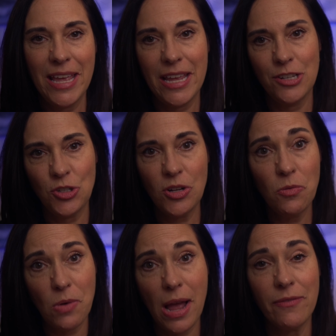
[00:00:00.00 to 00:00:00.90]
It should
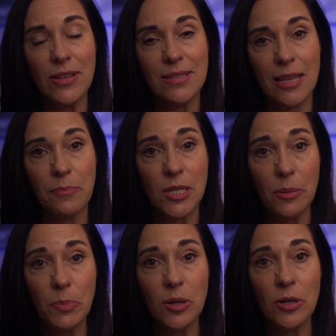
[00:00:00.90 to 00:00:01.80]
arrive in
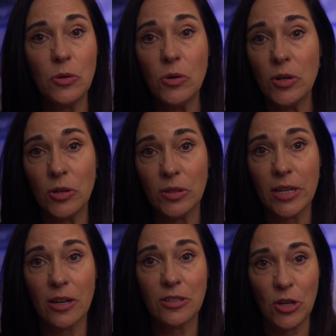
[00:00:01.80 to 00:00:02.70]
September or early
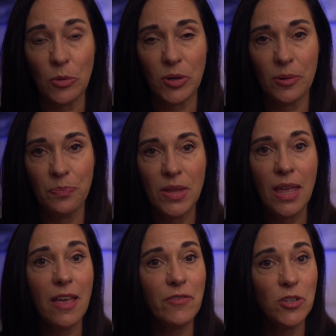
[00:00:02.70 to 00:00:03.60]
October.
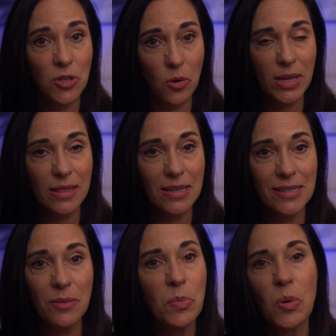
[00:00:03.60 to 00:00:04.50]
If you don't get this
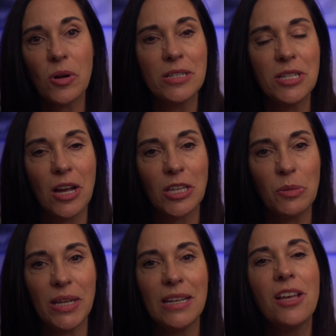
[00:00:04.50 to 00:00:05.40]
important
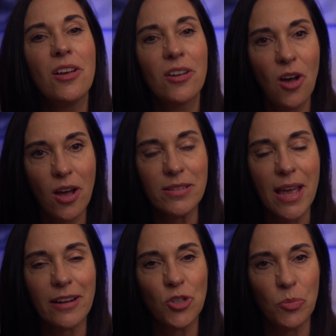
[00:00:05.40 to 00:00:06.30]
document,
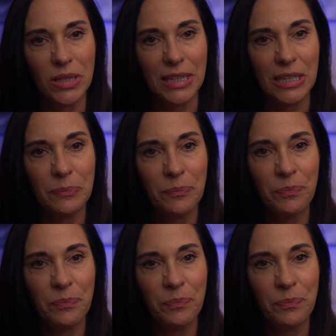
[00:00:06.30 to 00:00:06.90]
contact your plan.